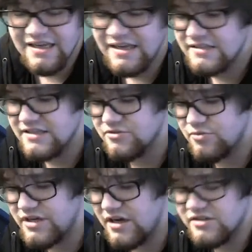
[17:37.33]
since
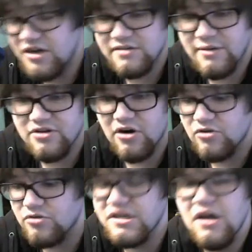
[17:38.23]
we talked about
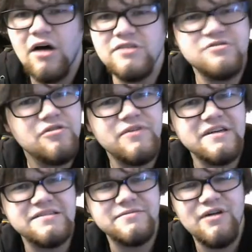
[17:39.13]
Darklord. Also, don't forget
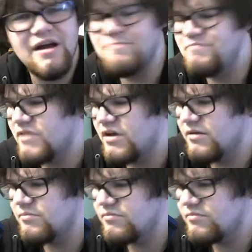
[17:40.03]
to subscribe.
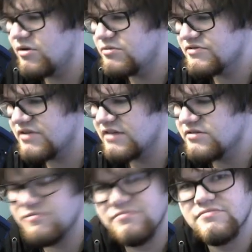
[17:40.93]
Almost forgot.
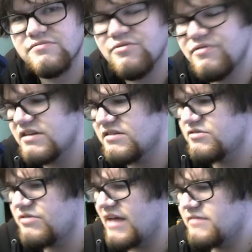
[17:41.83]
Don't forget to
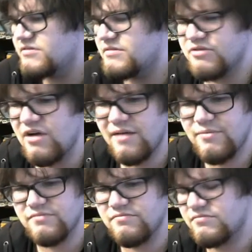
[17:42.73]
do that. Subscribe
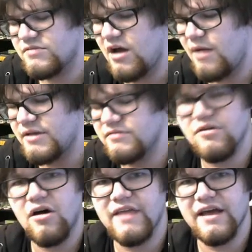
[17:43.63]
and comment and
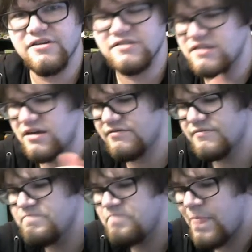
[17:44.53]
all that good
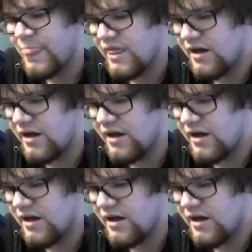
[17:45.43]
stuff.